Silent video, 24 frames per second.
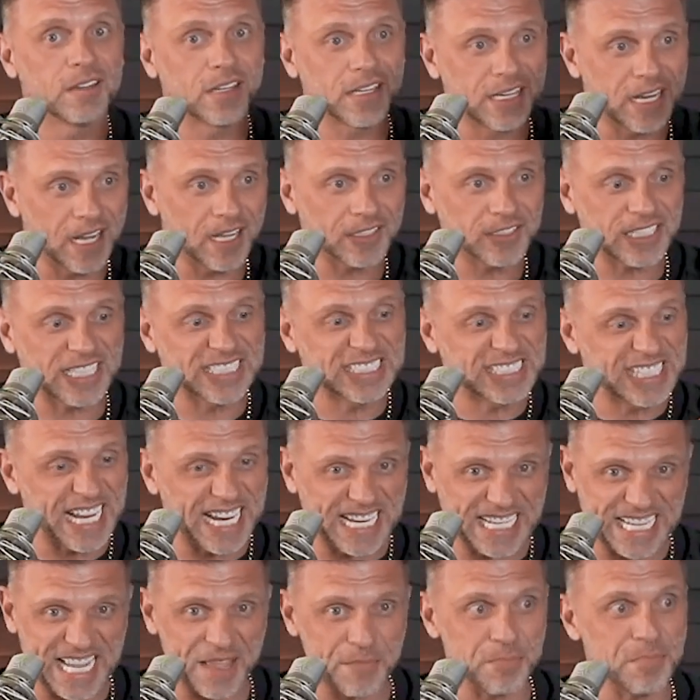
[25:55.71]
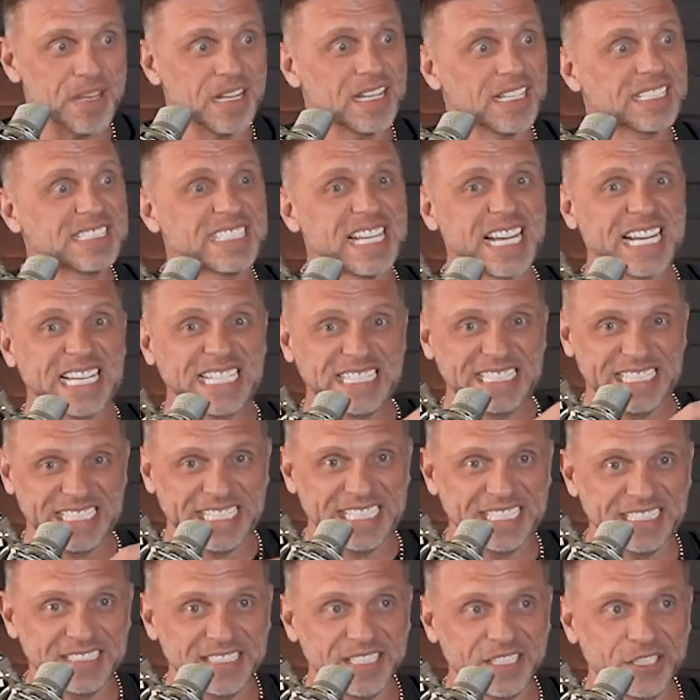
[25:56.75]
because it's taken that millisecond to
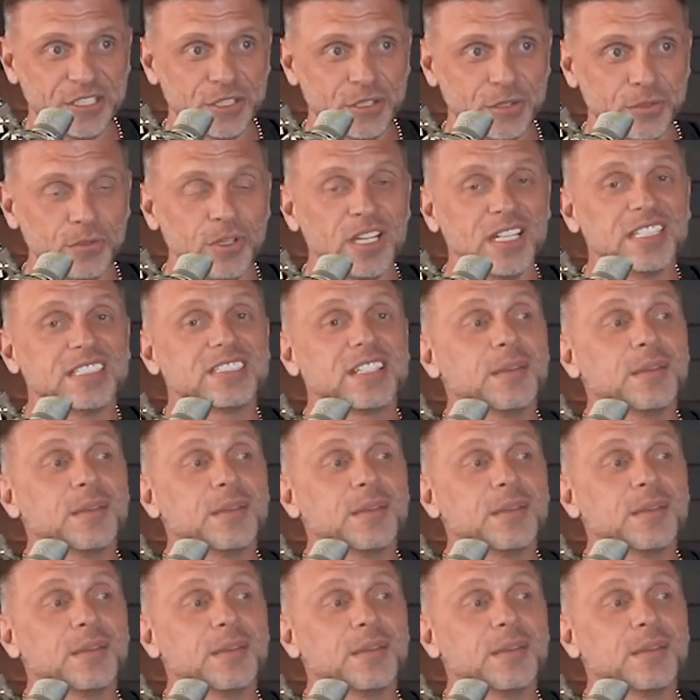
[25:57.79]
get to you.